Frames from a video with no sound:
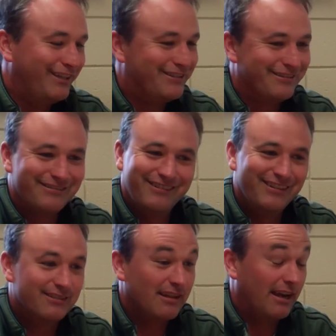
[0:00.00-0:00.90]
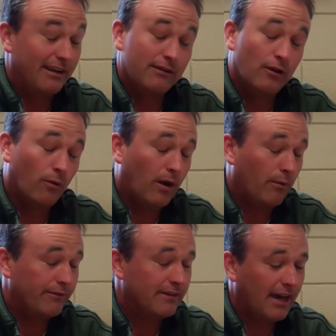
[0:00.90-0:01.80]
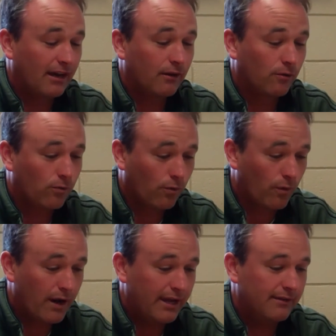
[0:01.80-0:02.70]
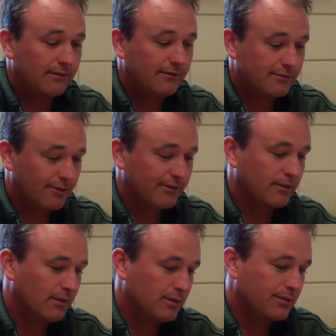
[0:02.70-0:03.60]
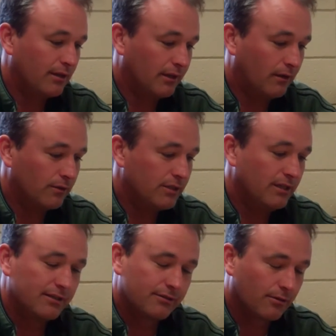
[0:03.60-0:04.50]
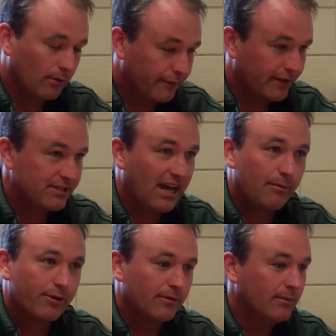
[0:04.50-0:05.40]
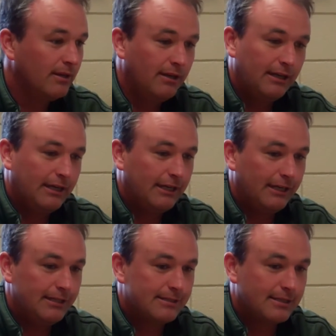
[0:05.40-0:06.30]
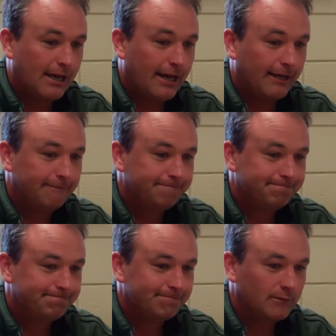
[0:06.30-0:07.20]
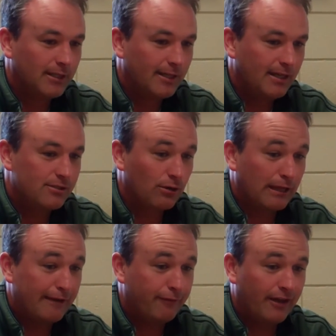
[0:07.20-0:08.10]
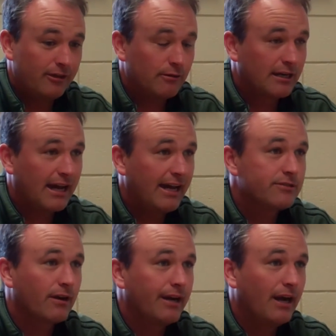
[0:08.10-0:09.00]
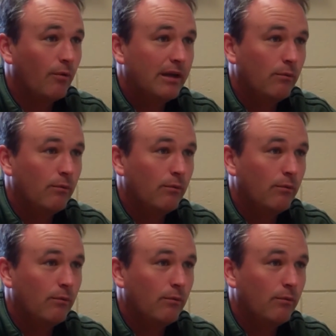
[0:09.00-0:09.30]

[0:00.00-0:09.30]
And you know what? We've got a great strength conditioning coach. He does a terrific job with them. He's our lifeline to our guys right now.